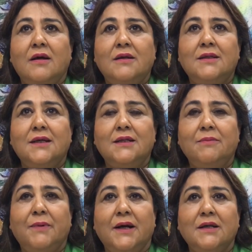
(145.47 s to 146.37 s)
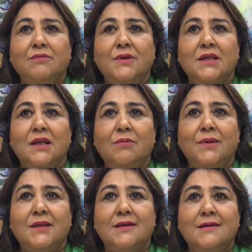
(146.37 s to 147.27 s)
Uh, the other part we deal
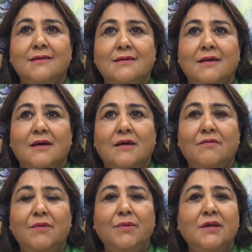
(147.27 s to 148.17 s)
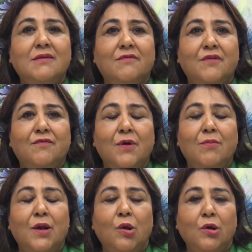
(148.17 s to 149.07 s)
with is uh, women suffer
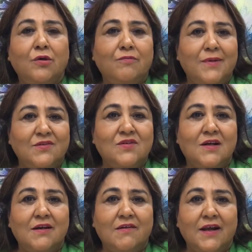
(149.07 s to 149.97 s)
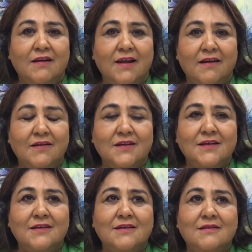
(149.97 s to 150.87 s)
from a lot of menstrual
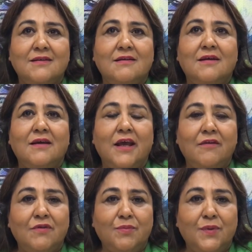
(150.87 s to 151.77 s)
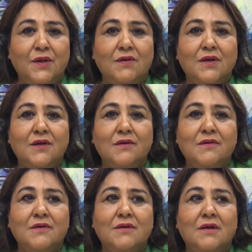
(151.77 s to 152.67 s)
irregularities, heavy
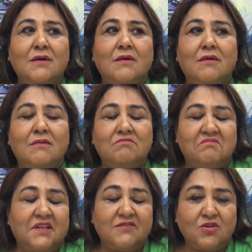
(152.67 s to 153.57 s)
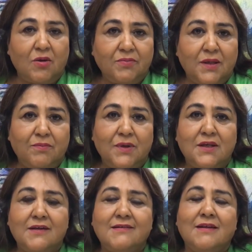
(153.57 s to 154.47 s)
periods. They stop their
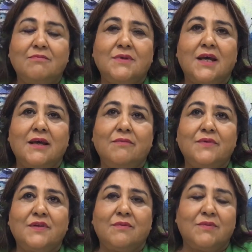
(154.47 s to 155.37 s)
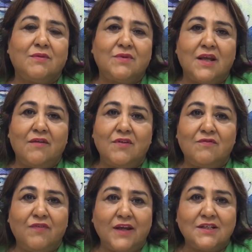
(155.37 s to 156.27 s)
periods sometimes. Sometimes they have
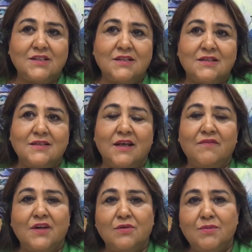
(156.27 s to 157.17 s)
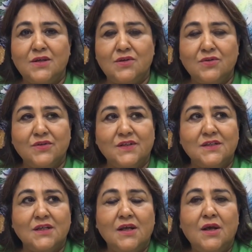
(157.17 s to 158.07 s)
infections, they have
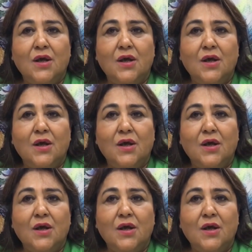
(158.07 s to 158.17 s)
endometriosis.